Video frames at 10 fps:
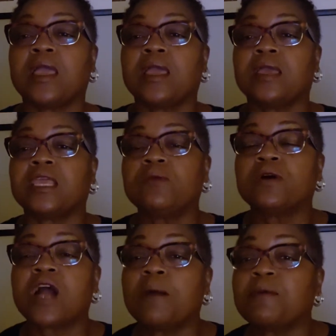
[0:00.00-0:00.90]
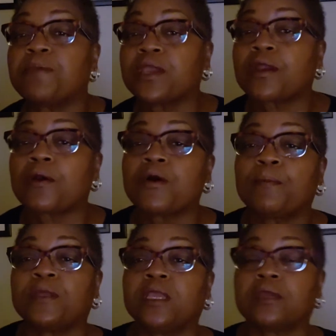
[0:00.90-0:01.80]
And he would come and pick her
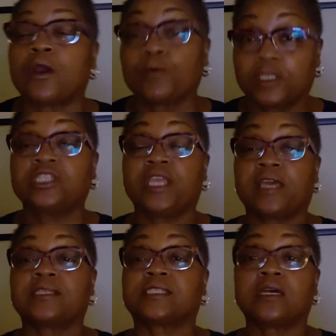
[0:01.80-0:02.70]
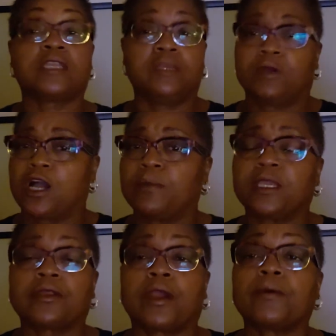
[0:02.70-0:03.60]
up and get her. And she had a son, and he would come and
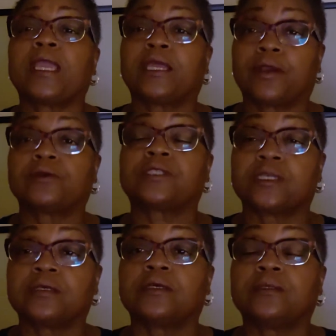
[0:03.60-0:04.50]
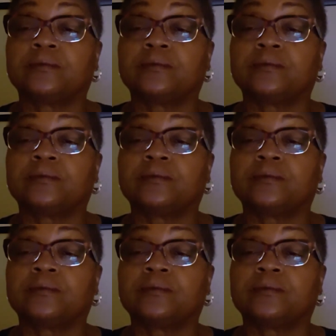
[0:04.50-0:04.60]
get her and her son